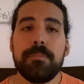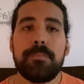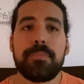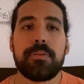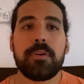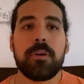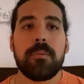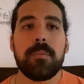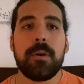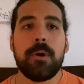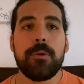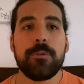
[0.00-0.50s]

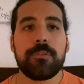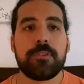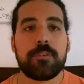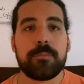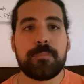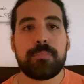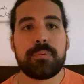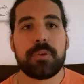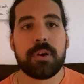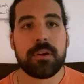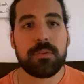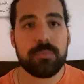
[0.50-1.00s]
promotes
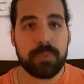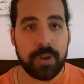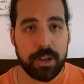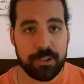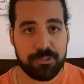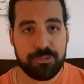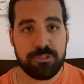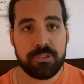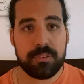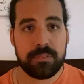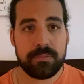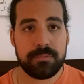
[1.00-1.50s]

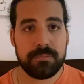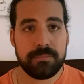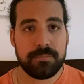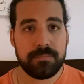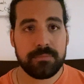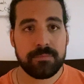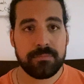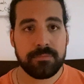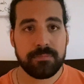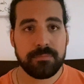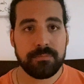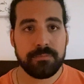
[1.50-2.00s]
progression
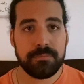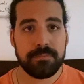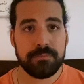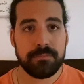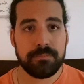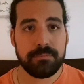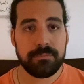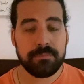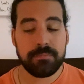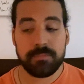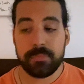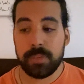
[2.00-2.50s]

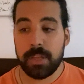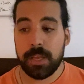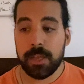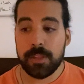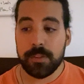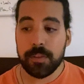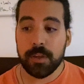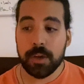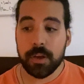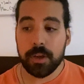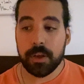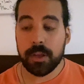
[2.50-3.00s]

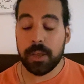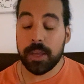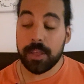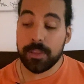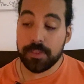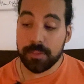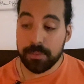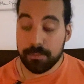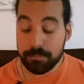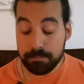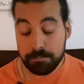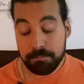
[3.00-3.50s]
in the
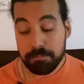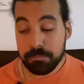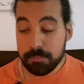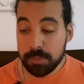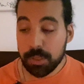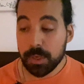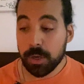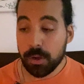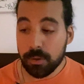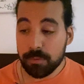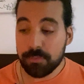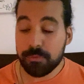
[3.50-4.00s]
in
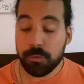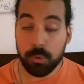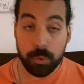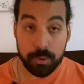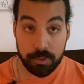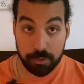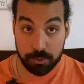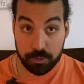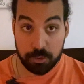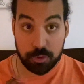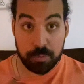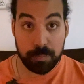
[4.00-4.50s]
you know for
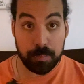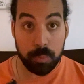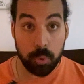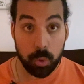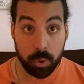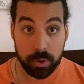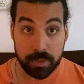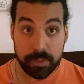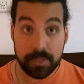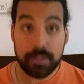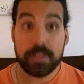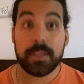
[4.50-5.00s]
the
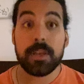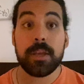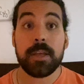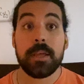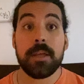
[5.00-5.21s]
sport